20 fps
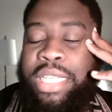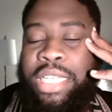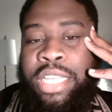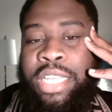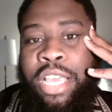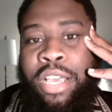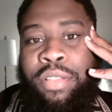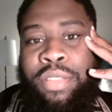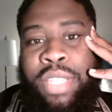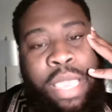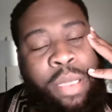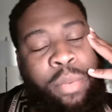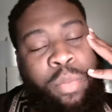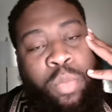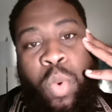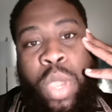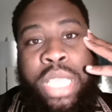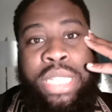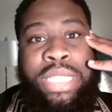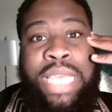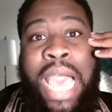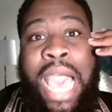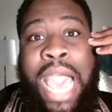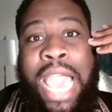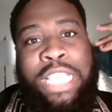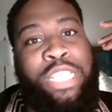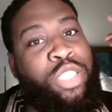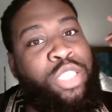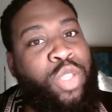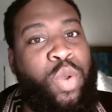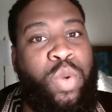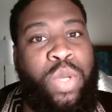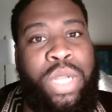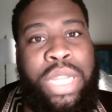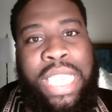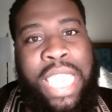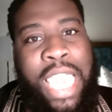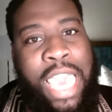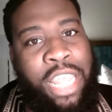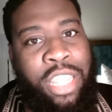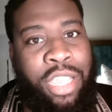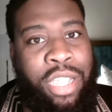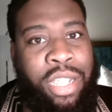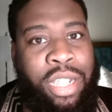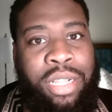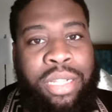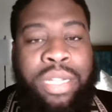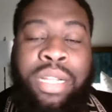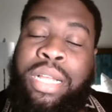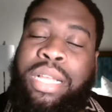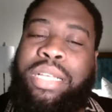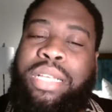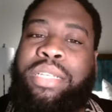you know, they went to yeah. high school together.